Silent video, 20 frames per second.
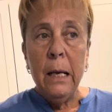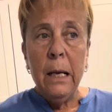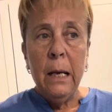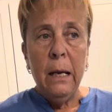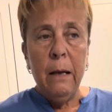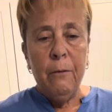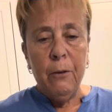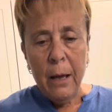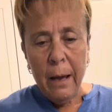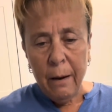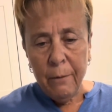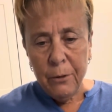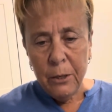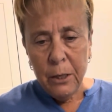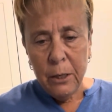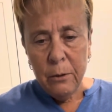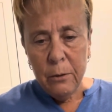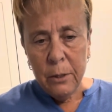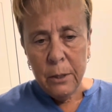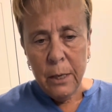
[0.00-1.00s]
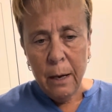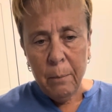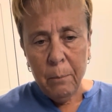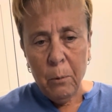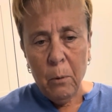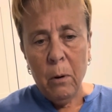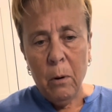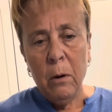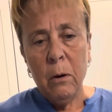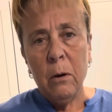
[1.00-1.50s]
If you have to use tap
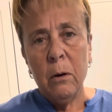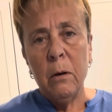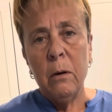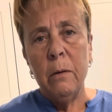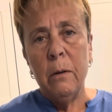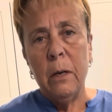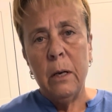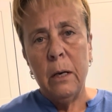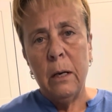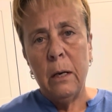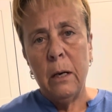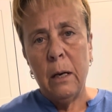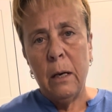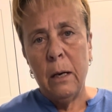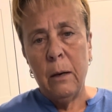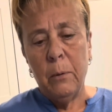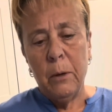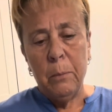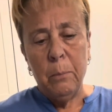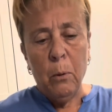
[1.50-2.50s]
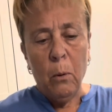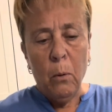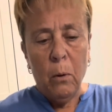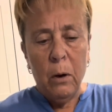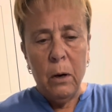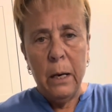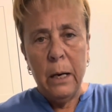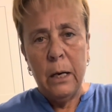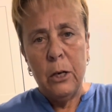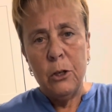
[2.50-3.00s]
water, then I would pour
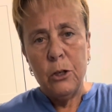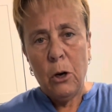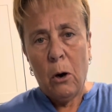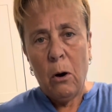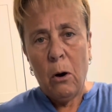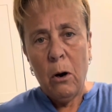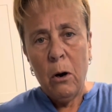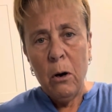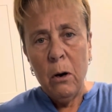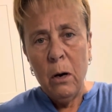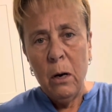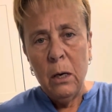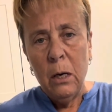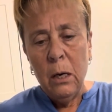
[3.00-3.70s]
it in a jar,